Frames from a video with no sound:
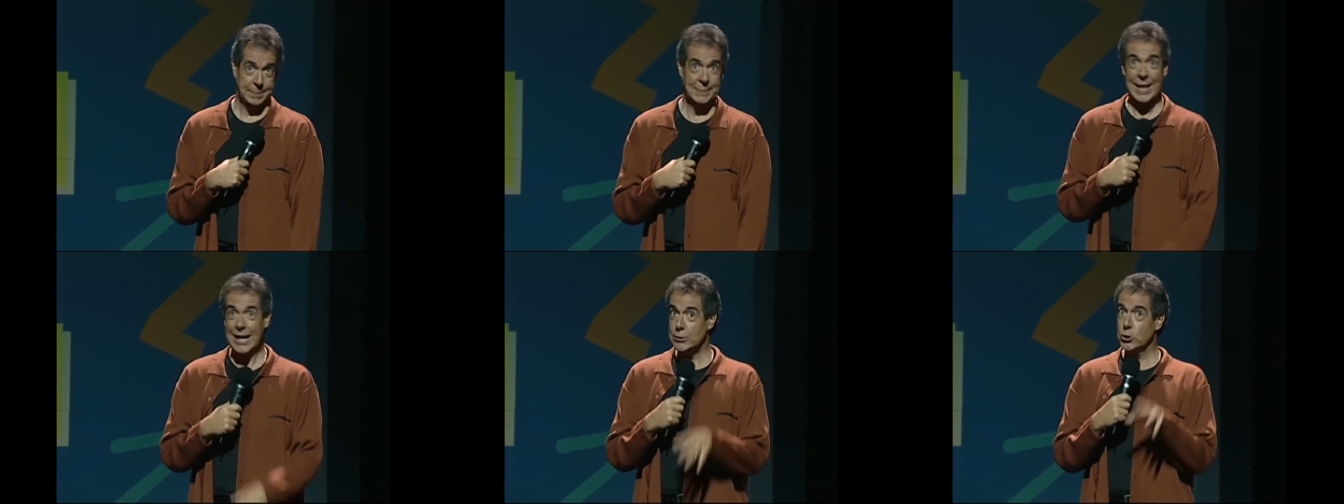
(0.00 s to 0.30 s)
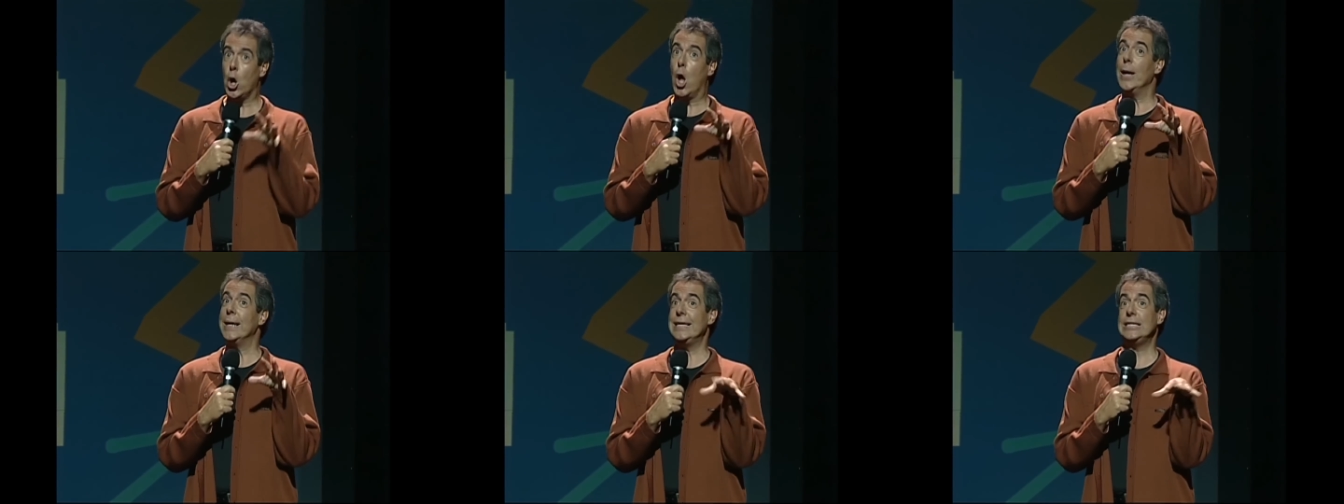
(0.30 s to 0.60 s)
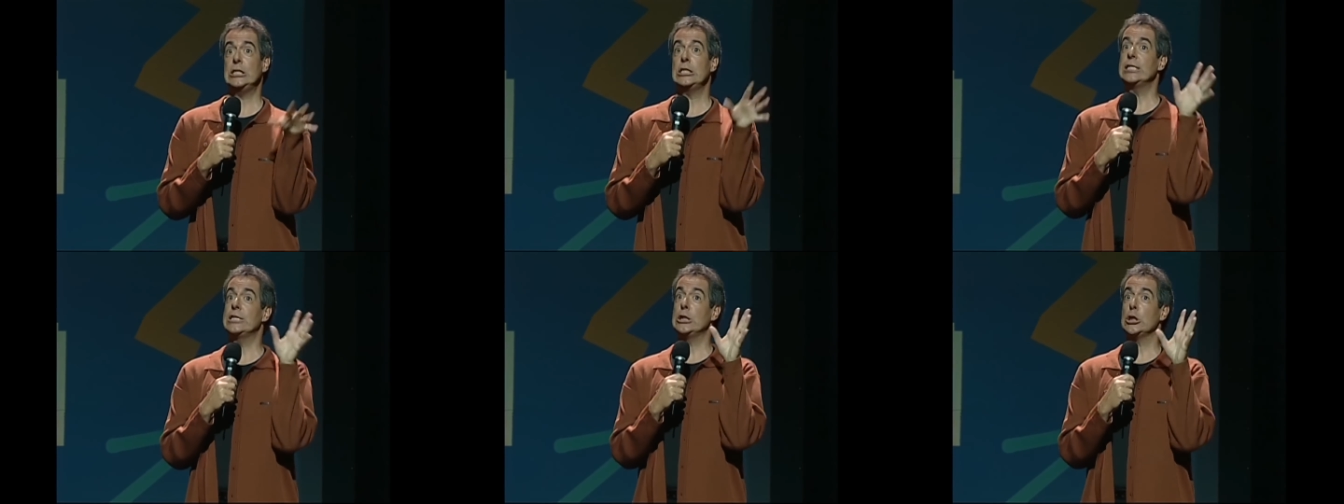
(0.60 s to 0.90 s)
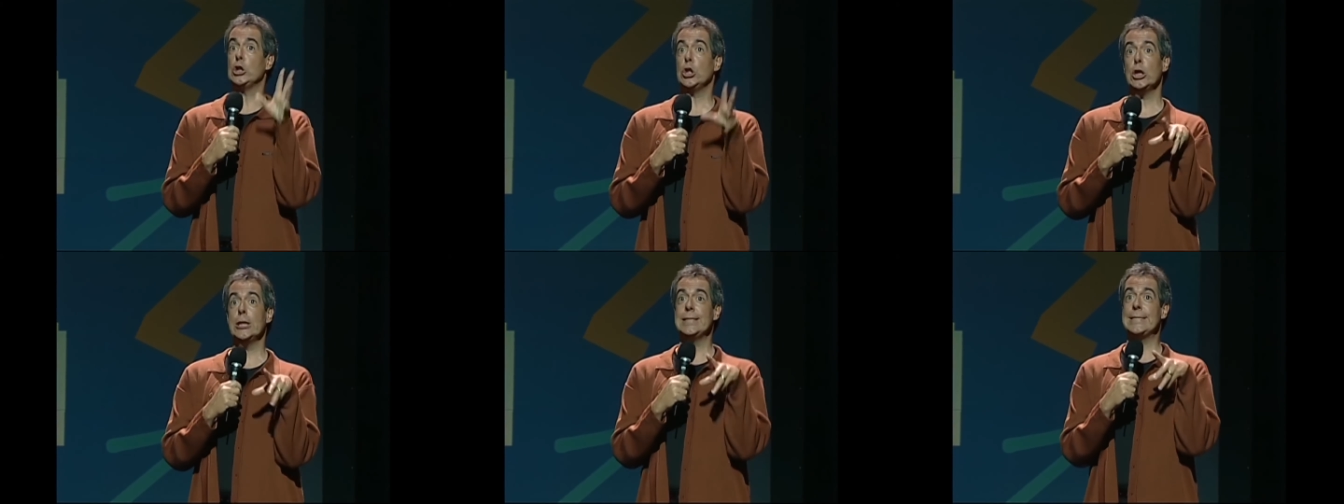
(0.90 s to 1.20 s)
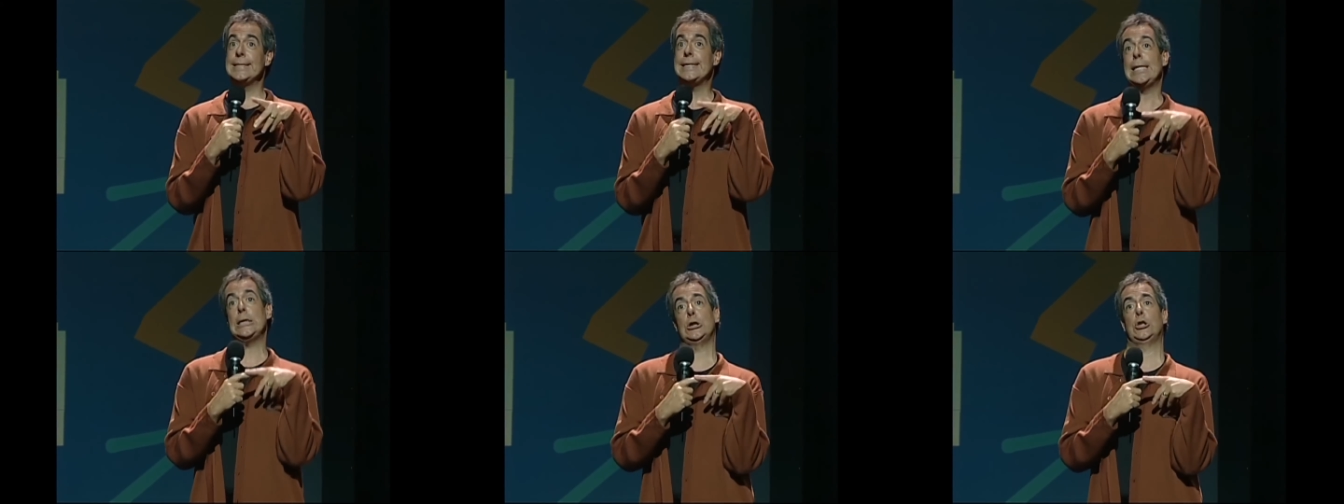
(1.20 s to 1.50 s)
that's all he's just a
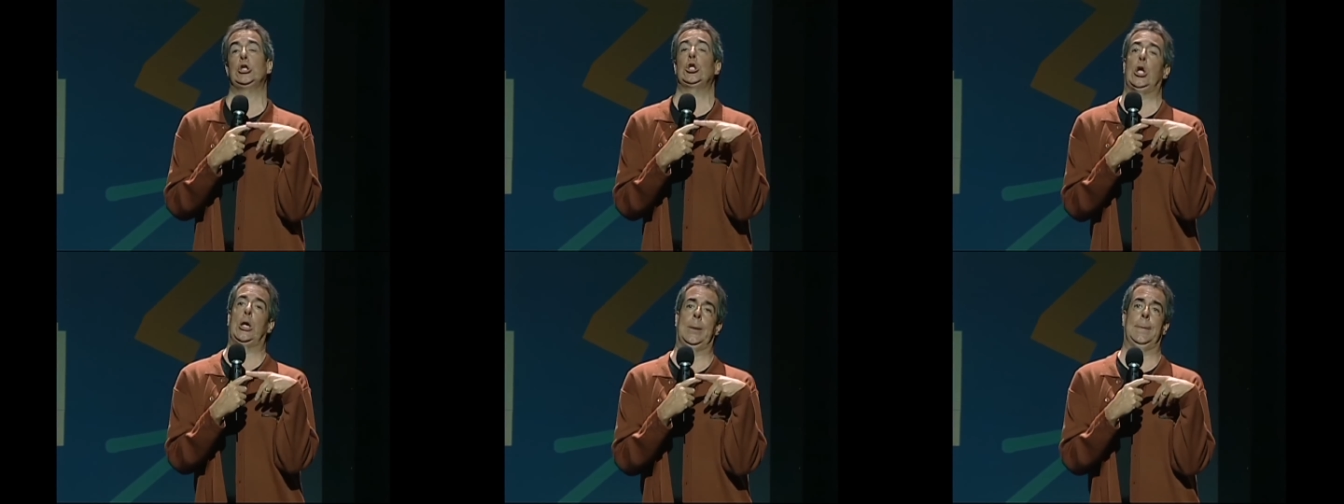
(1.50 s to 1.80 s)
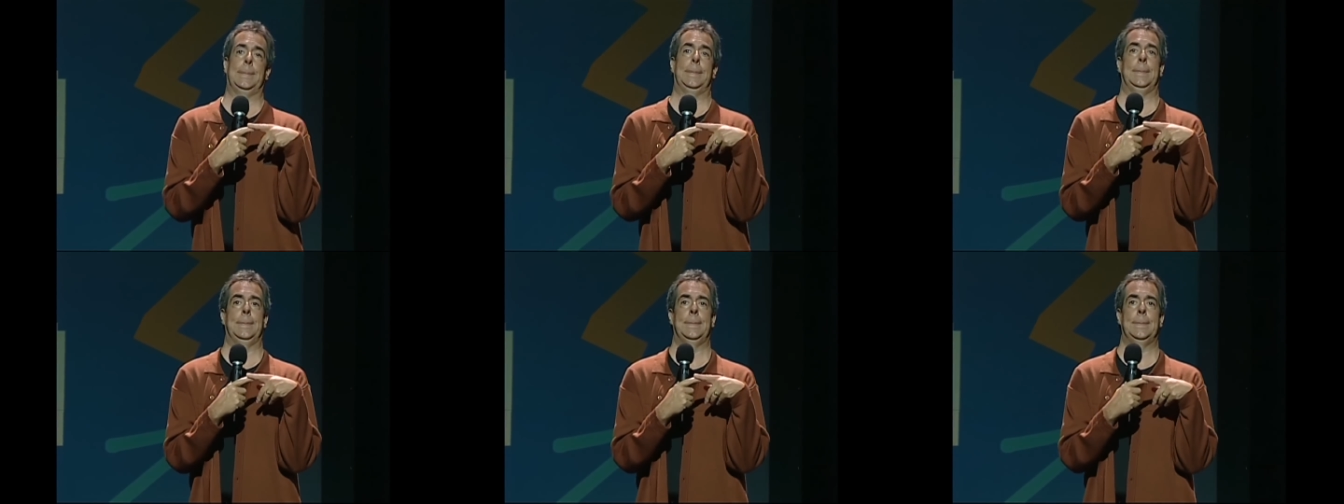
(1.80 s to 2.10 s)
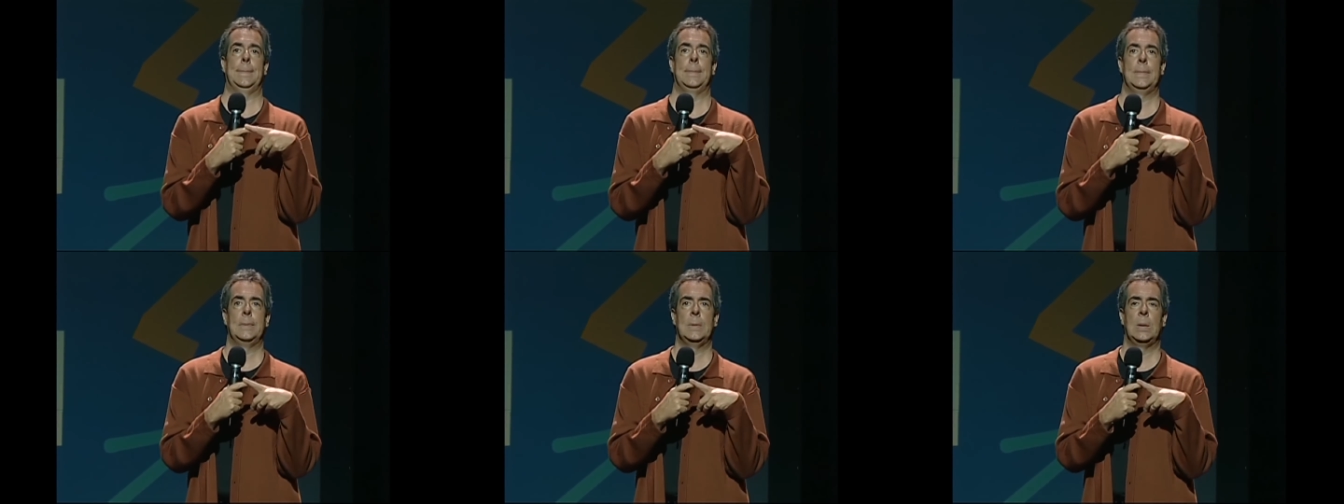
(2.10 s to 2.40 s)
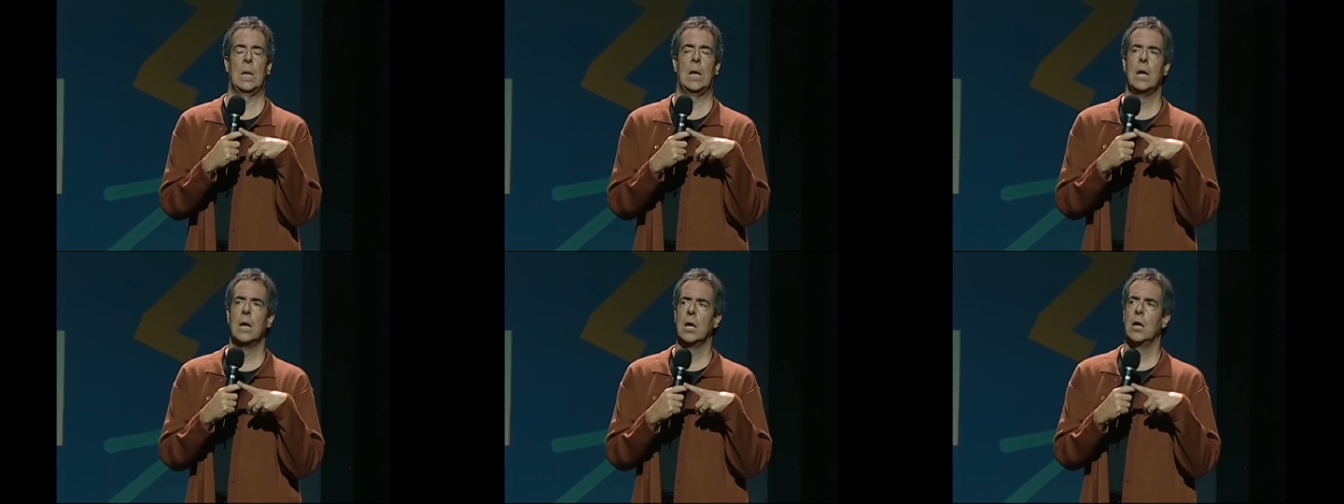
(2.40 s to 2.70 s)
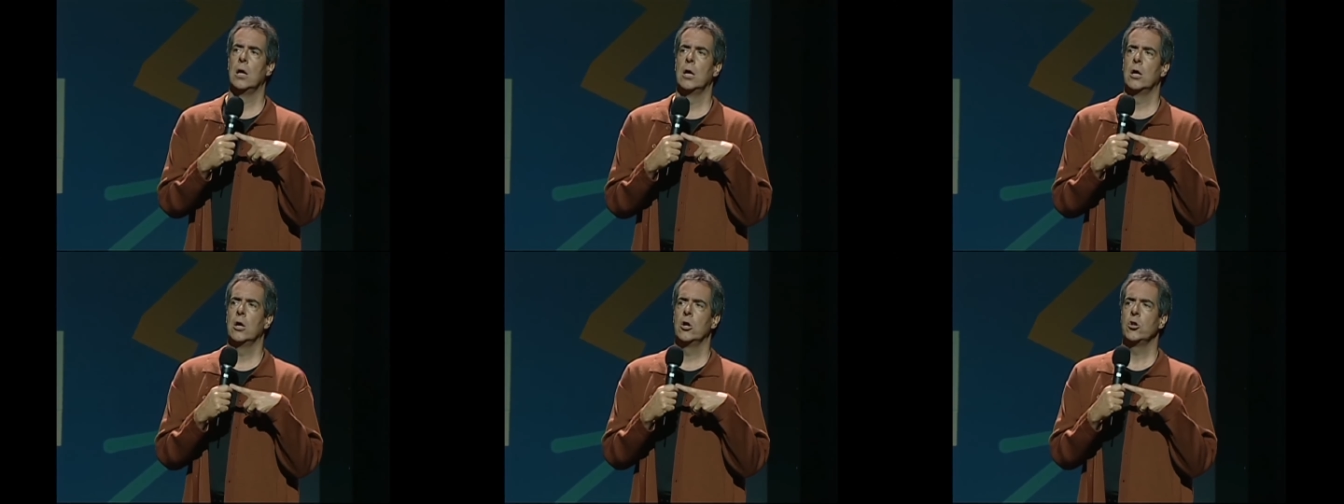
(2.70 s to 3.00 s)
good teacher
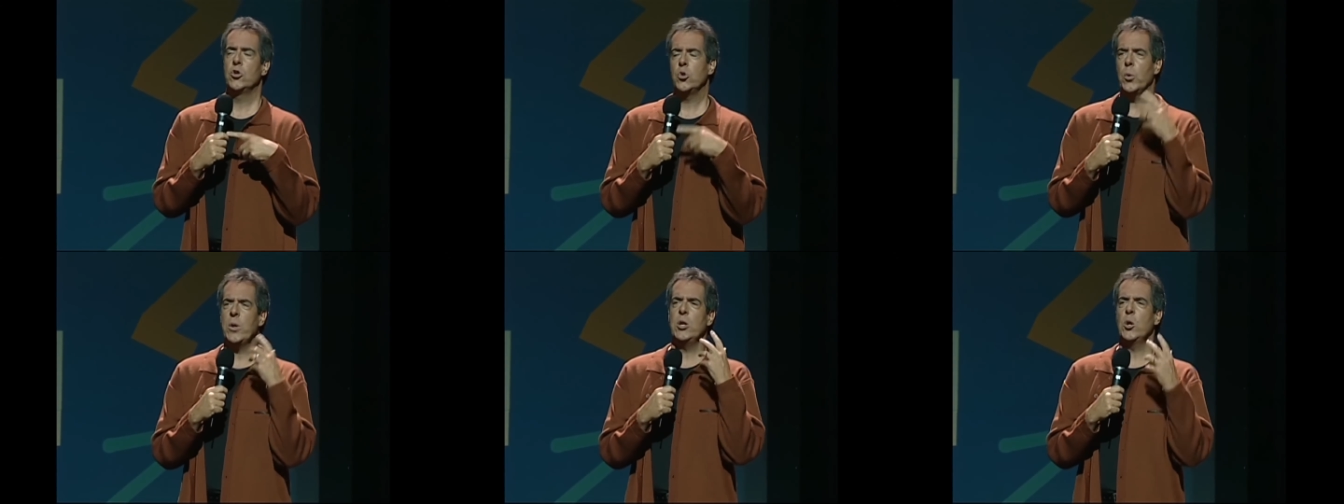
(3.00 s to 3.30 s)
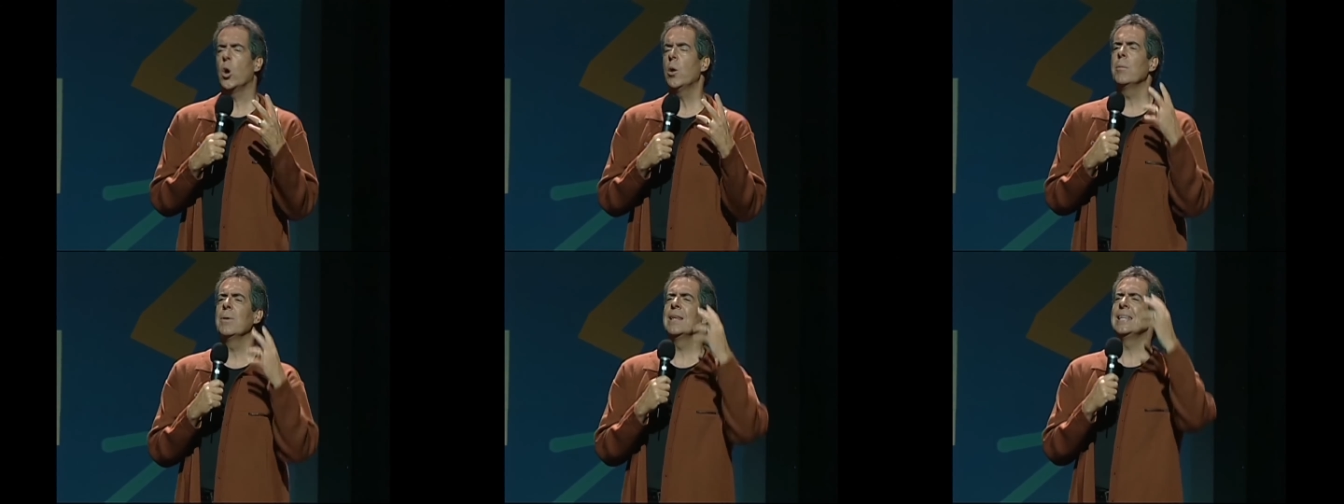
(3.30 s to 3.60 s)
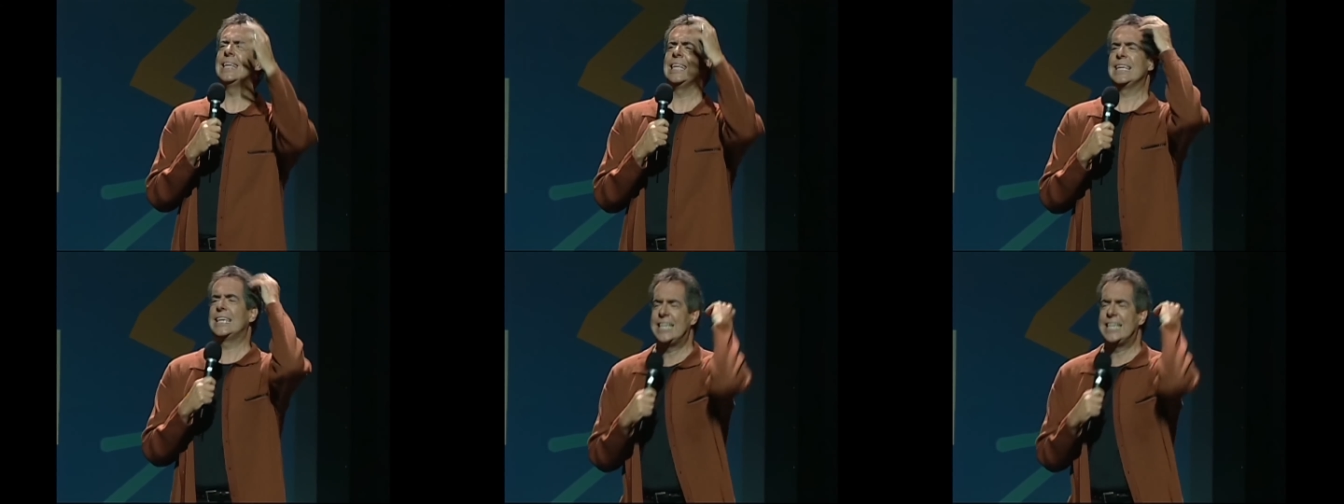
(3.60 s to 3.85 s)
do we normally